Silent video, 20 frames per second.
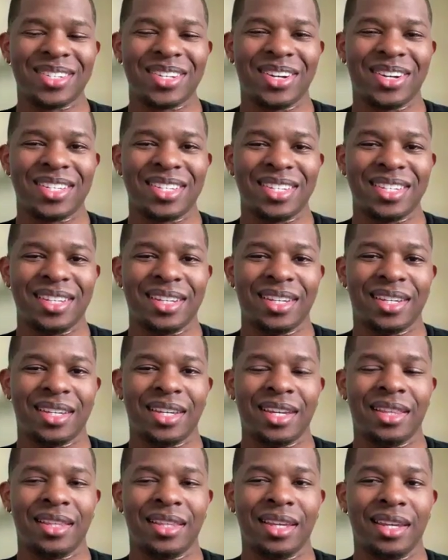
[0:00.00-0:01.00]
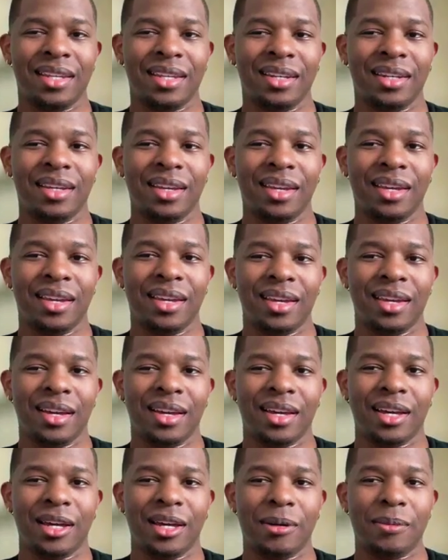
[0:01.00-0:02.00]
Terance Garcia. And then
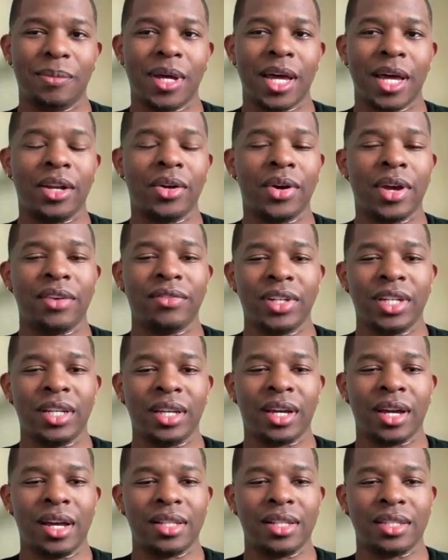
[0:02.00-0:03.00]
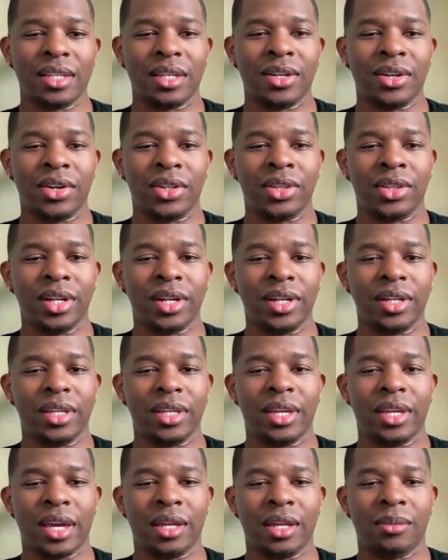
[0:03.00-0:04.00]
I don't have any content on there
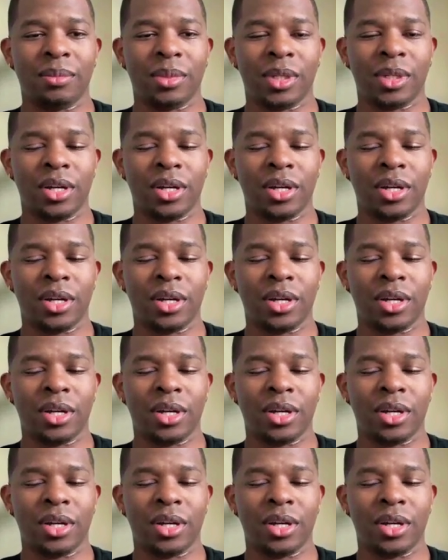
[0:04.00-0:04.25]
yet,